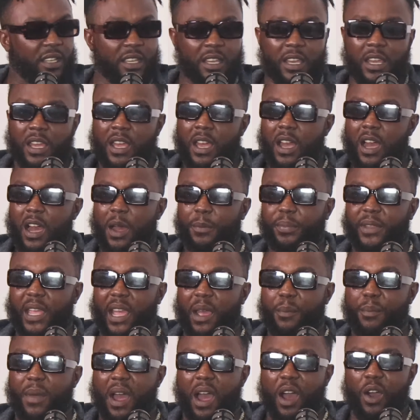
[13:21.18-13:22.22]
Yeah, for sure. I'm
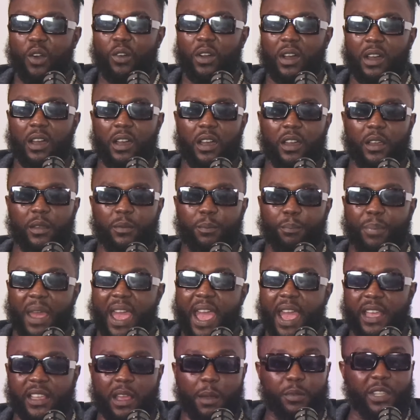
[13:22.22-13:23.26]
thinking about uh,
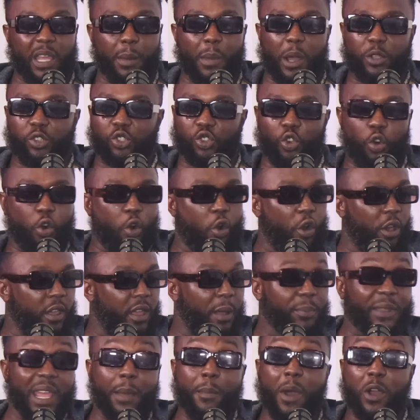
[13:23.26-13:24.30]
bad. I'm thinking about Jordan.
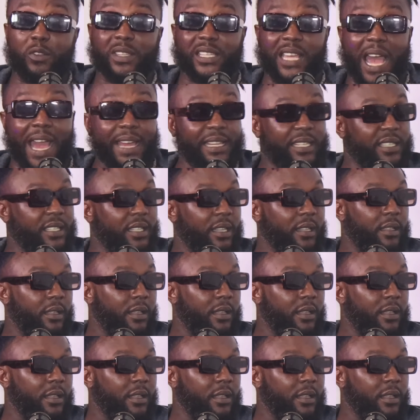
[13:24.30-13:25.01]
I'm thinking about Tyson.